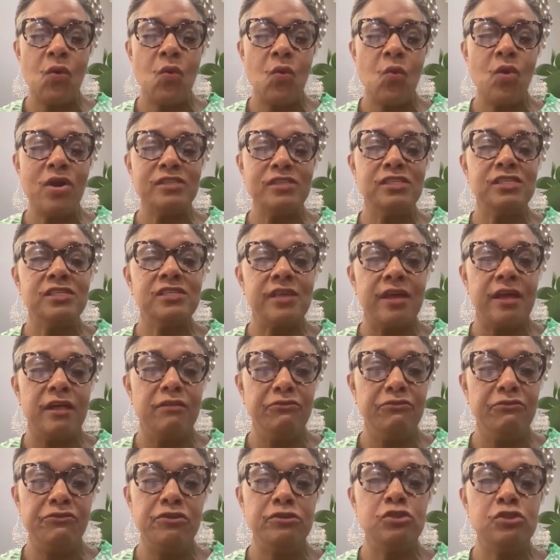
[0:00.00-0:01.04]

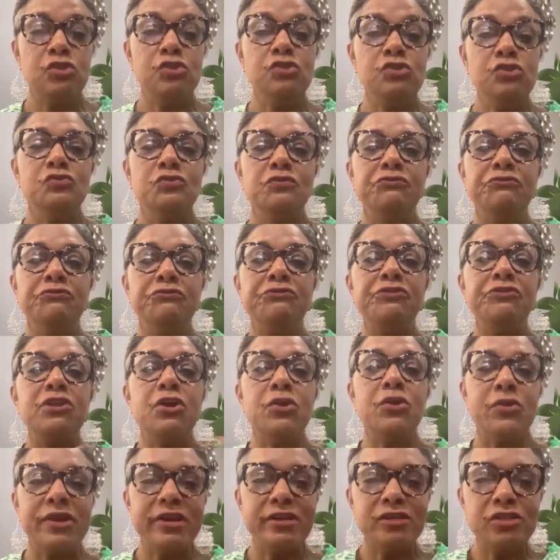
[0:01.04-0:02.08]
oneself to
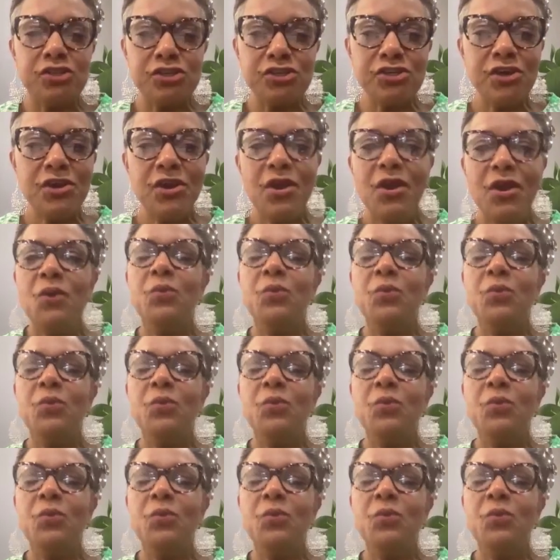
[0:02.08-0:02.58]
flourish